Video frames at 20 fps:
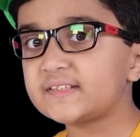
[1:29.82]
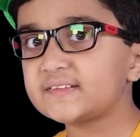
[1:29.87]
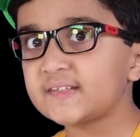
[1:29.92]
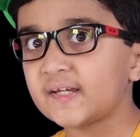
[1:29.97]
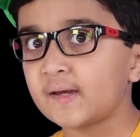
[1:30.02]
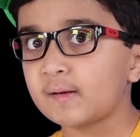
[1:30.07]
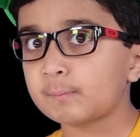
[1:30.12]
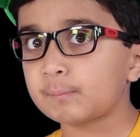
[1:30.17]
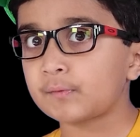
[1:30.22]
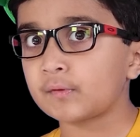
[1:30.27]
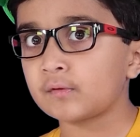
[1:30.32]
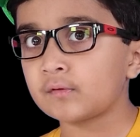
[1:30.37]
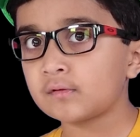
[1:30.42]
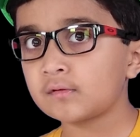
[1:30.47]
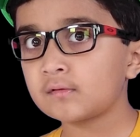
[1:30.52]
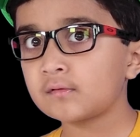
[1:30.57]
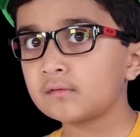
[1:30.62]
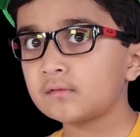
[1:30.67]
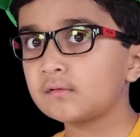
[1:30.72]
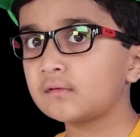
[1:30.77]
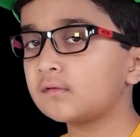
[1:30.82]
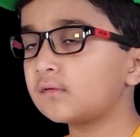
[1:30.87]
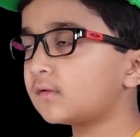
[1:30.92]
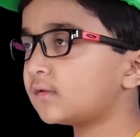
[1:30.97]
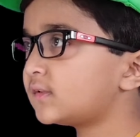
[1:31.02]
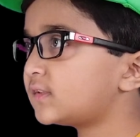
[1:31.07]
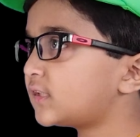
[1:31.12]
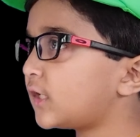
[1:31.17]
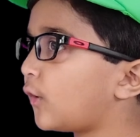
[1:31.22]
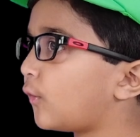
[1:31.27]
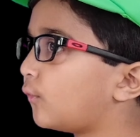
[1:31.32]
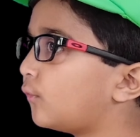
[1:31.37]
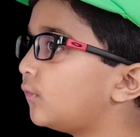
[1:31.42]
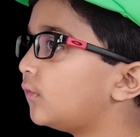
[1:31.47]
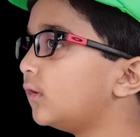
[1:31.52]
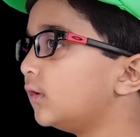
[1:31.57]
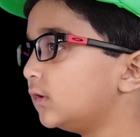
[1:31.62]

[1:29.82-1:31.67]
example. So,